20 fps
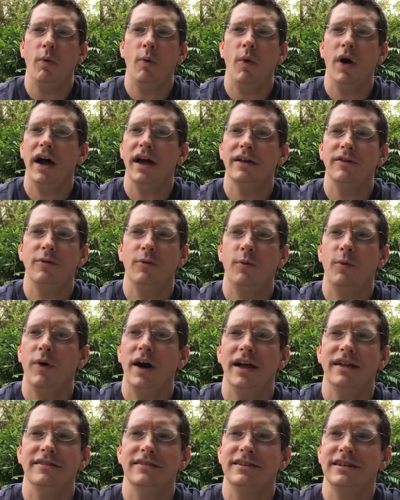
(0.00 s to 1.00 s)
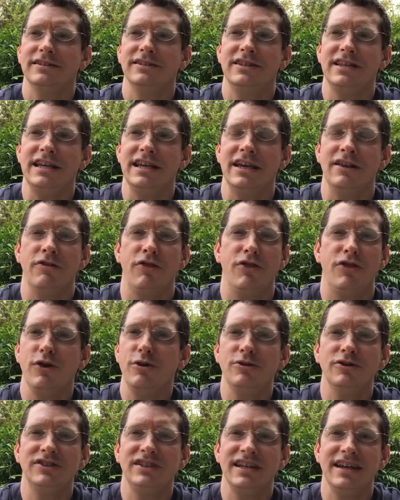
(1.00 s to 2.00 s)
what does the
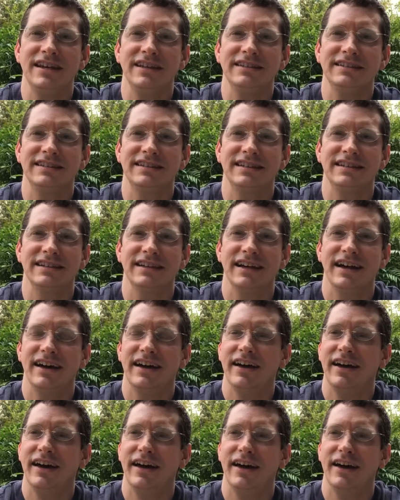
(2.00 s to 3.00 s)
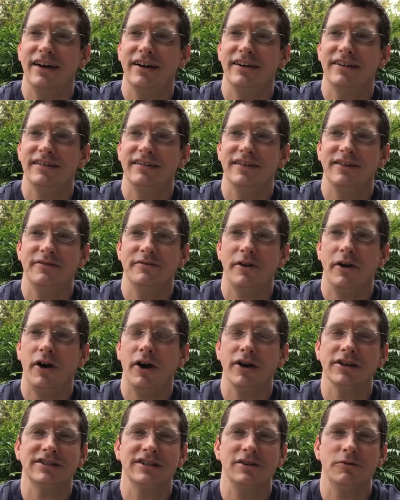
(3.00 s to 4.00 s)
enthusiast
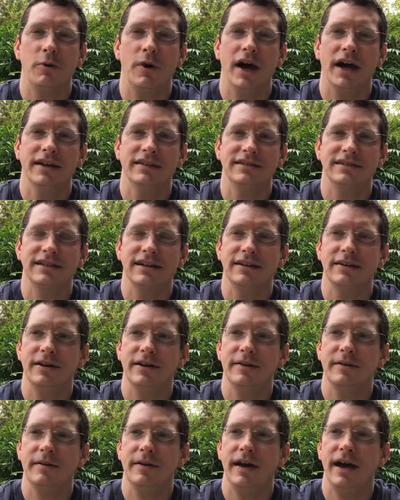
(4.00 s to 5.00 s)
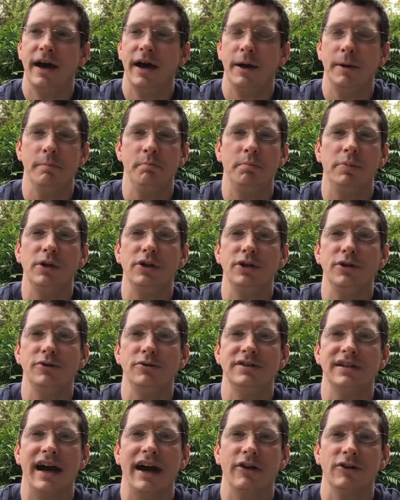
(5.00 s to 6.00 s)
Austin want? A blue
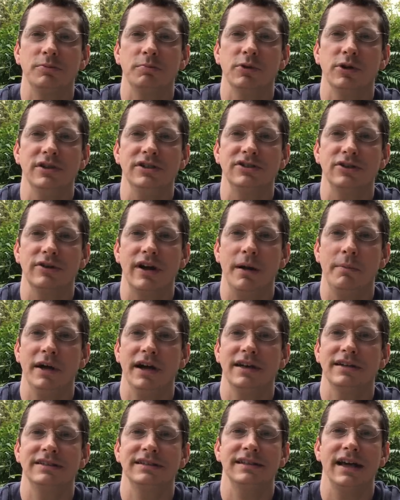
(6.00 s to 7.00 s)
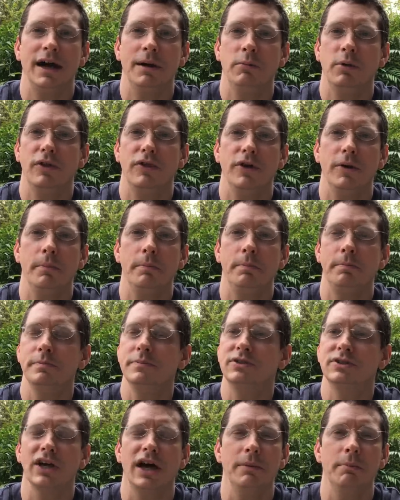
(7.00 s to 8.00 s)
dialed pre-ceramic sub with a
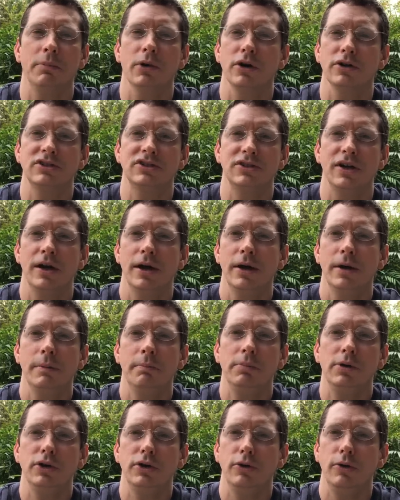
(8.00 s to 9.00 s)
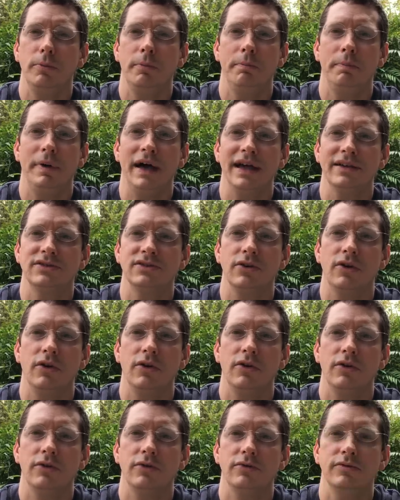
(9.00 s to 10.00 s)
sunburst blue bezel.
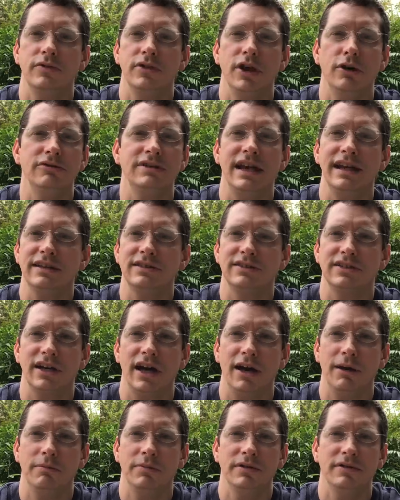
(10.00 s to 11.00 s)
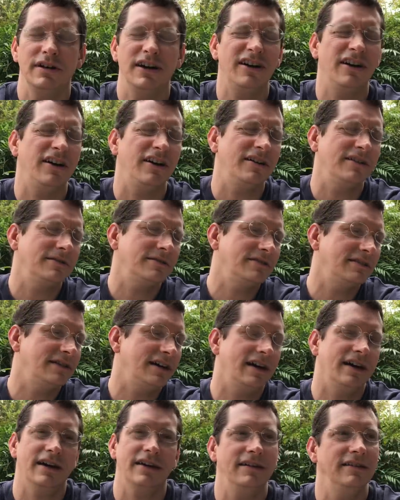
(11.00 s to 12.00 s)
No date sub. Oh,
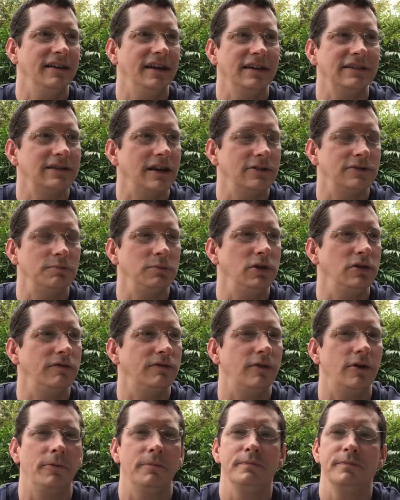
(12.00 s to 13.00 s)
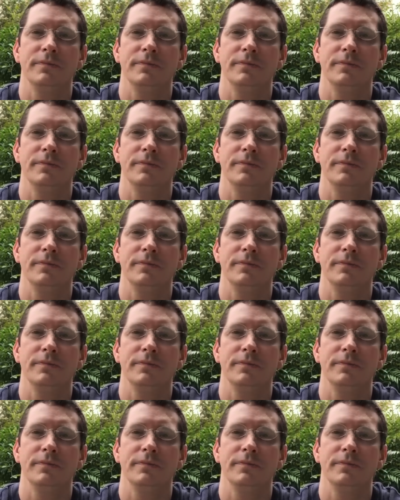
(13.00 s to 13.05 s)
God, that sounds beautiful.